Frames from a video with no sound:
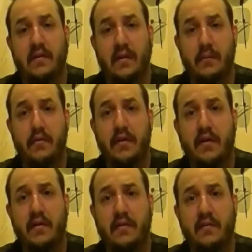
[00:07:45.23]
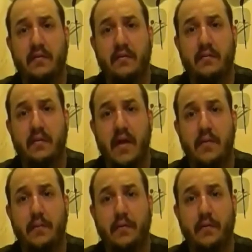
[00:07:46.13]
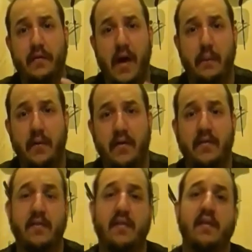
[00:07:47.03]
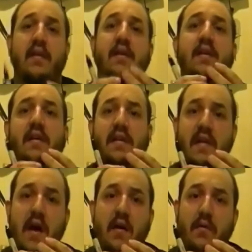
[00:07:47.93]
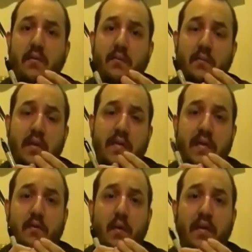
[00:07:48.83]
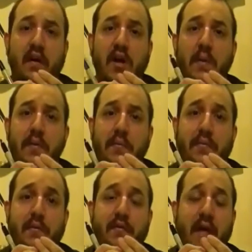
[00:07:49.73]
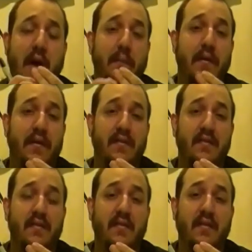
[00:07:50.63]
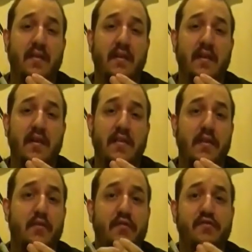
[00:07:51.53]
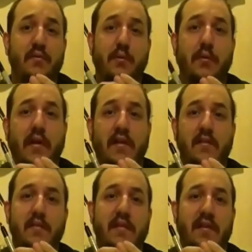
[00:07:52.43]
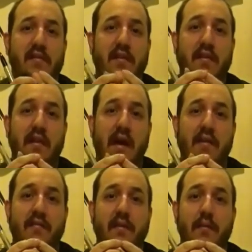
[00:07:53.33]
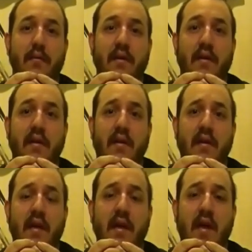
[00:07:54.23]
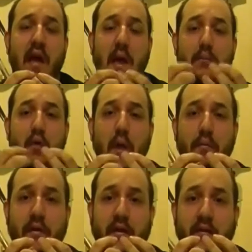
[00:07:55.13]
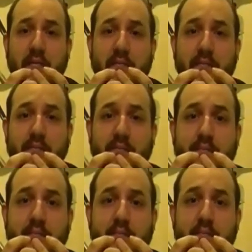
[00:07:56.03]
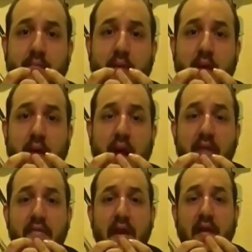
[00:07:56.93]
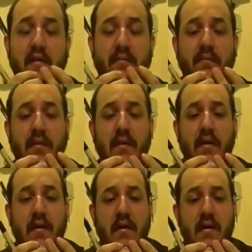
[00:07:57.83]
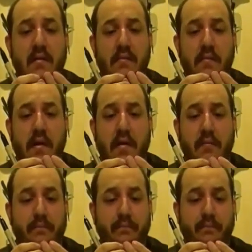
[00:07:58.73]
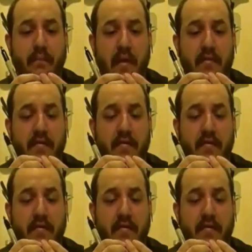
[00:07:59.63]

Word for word: liberty, and the pursuit of happiness. Now, they, when they talk about the pursuit of happiness, the original quotation was actually life, liberty, and property. And they, um, and the